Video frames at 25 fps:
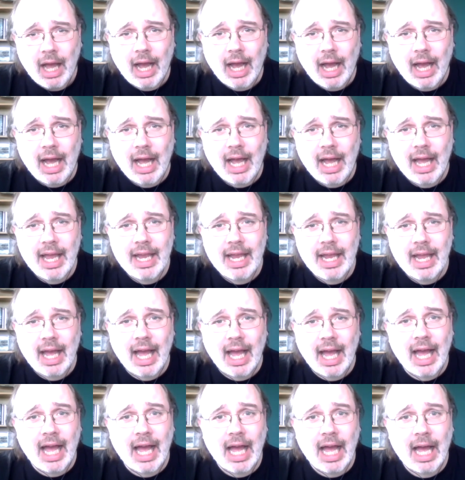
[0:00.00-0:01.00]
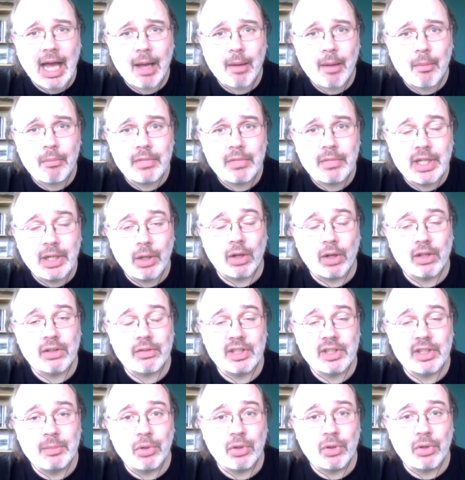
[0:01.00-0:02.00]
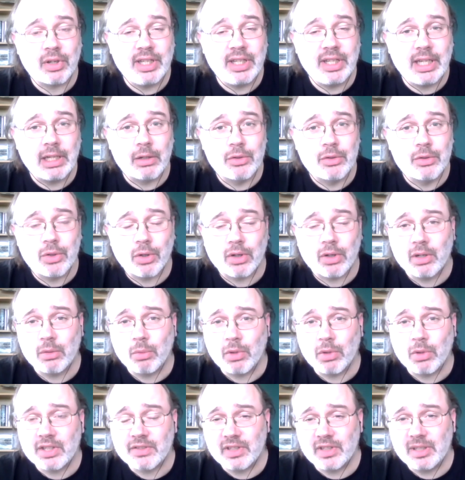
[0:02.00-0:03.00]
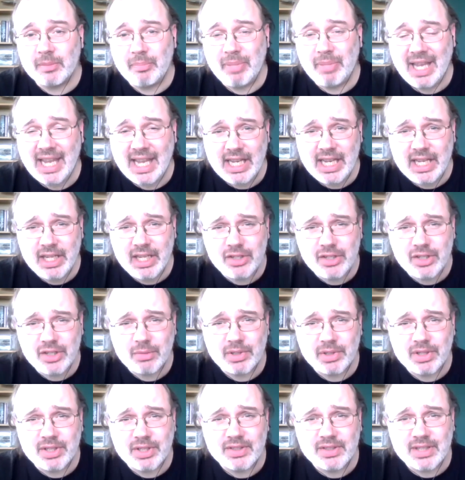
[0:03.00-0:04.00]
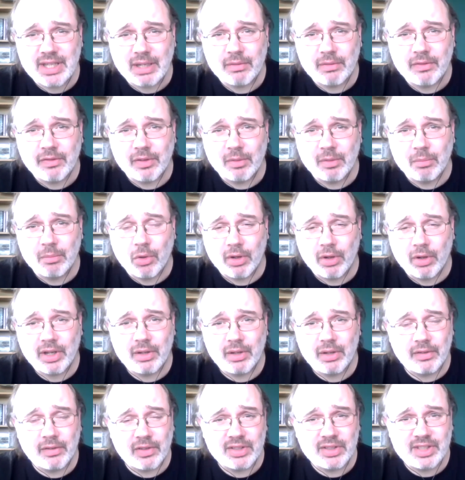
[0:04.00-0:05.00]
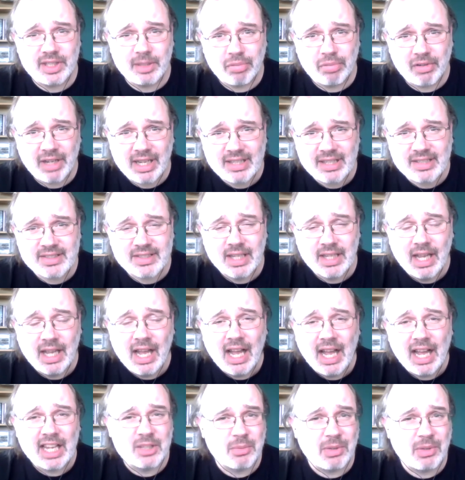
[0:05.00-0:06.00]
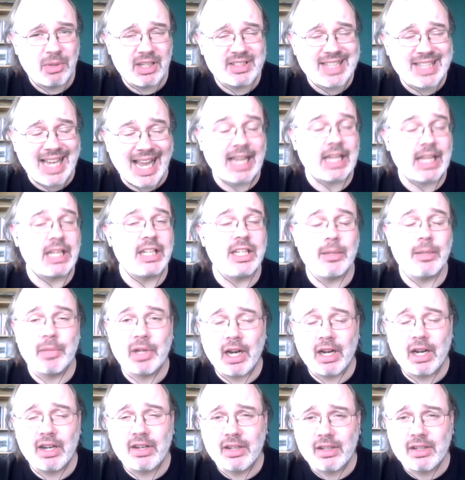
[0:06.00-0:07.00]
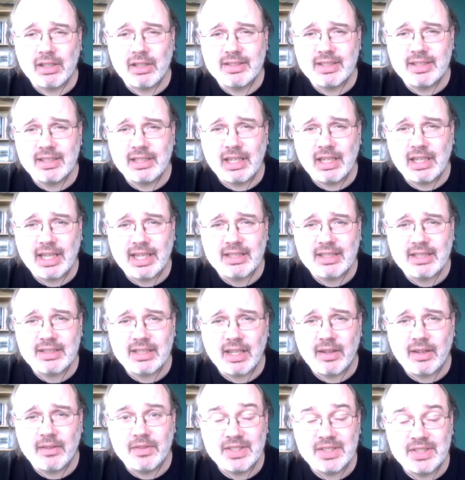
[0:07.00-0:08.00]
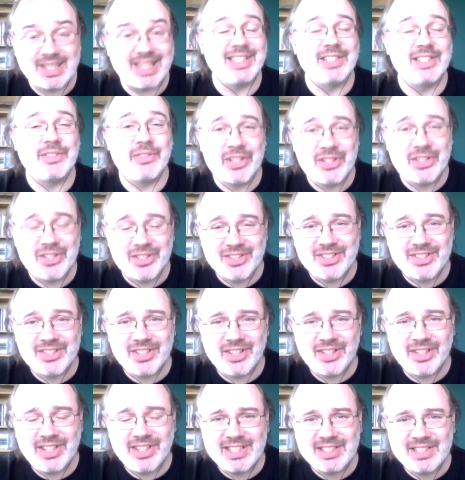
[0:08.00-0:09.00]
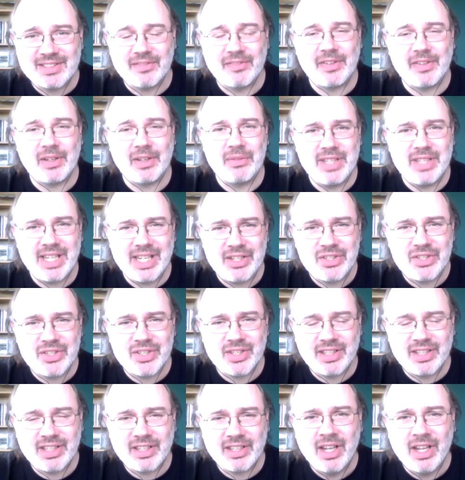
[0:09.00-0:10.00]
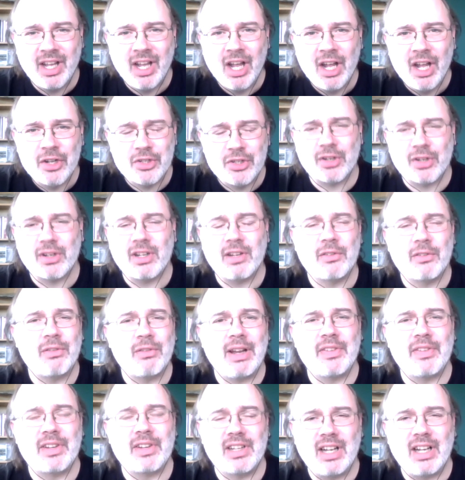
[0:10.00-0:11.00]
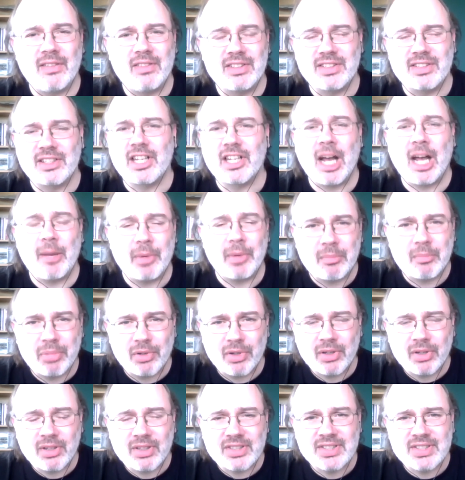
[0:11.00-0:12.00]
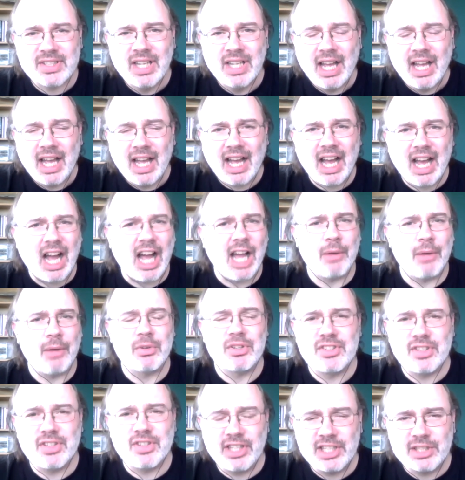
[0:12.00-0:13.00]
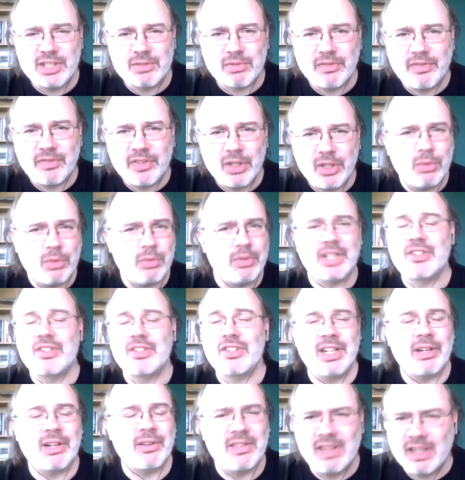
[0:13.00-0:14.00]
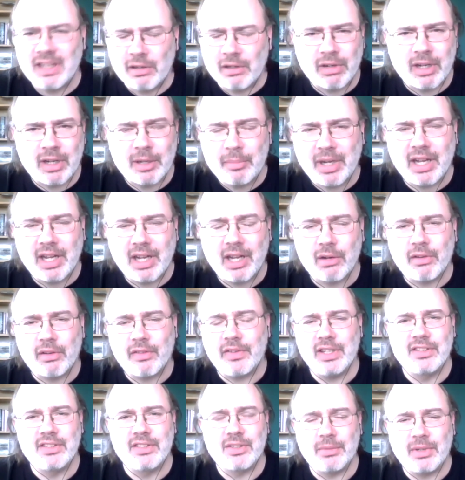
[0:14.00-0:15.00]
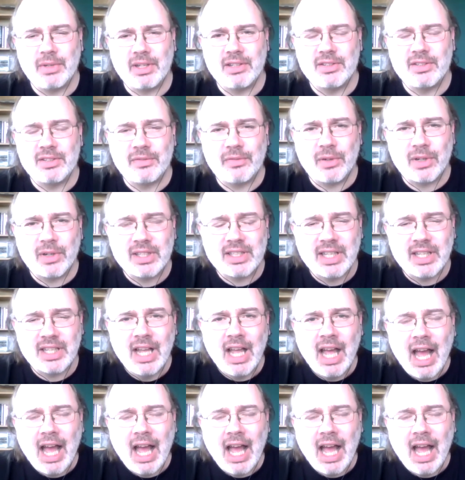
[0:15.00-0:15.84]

I am the author of the book Neil Jordan Works for the Page, which is out from Cork University Press, as well as academic articles in the likes of Science Fiction Studies and Foundation and Journal of Graphic Novels and Comic Books, Irish Studies Review, Dictionary, Literary Biography, and so on and so forth,